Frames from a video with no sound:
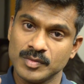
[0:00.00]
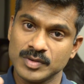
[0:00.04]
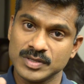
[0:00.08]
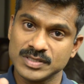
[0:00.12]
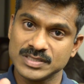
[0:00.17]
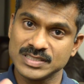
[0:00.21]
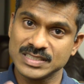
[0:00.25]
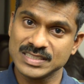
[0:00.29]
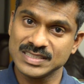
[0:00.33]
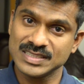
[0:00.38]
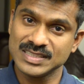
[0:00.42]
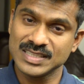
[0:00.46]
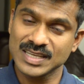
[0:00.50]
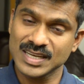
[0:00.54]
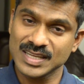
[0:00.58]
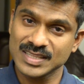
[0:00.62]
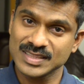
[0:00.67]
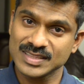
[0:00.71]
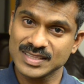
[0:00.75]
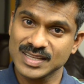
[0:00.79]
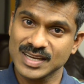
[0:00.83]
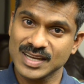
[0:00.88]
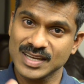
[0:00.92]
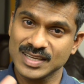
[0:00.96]

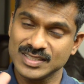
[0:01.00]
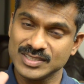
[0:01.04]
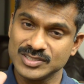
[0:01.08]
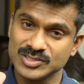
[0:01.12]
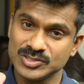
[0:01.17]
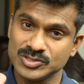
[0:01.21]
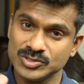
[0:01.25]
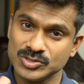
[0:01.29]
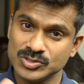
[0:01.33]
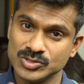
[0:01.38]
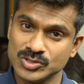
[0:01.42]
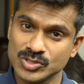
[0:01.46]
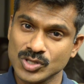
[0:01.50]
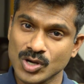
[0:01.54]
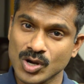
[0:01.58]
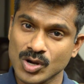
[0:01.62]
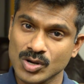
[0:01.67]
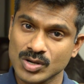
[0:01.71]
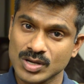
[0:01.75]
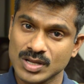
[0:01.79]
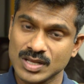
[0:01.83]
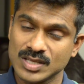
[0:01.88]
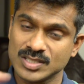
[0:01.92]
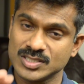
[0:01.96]
Siddhanta is
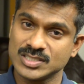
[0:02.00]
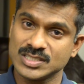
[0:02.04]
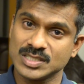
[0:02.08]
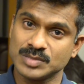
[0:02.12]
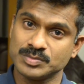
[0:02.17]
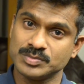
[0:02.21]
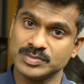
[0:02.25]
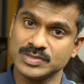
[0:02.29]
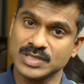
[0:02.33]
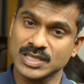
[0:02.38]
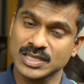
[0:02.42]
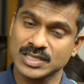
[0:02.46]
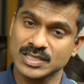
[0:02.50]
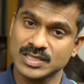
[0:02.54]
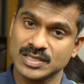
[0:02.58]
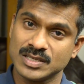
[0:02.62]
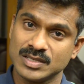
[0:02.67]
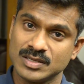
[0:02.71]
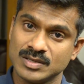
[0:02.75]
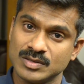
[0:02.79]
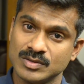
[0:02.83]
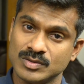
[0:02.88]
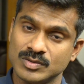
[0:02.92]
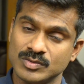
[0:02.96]
not a subject
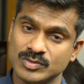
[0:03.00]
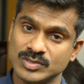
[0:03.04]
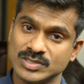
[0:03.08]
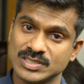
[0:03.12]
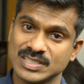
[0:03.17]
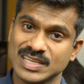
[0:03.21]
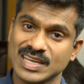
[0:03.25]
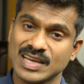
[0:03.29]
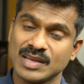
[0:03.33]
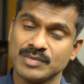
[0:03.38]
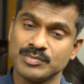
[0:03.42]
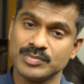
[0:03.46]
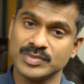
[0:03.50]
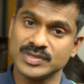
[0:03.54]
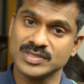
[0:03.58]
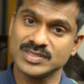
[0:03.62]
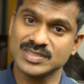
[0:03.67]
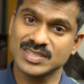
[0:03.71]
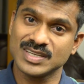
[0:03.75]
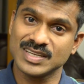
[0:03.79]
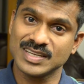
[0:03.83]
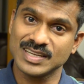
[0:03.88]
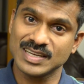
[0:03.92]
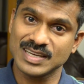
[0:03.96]
which can be
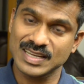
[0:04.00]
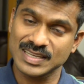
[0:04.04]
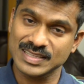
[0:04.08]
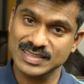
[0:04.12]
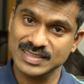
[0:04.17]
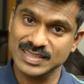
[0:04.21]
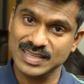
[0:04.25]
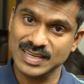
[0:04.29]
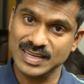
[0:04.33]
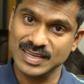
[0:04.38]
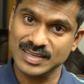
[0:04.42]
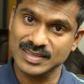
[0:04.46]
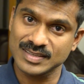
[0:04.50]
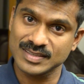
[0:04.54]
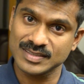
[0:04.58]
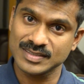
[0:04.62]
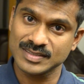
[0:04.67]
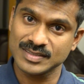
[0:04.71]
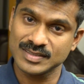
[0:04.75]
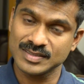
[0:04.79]
studied like that,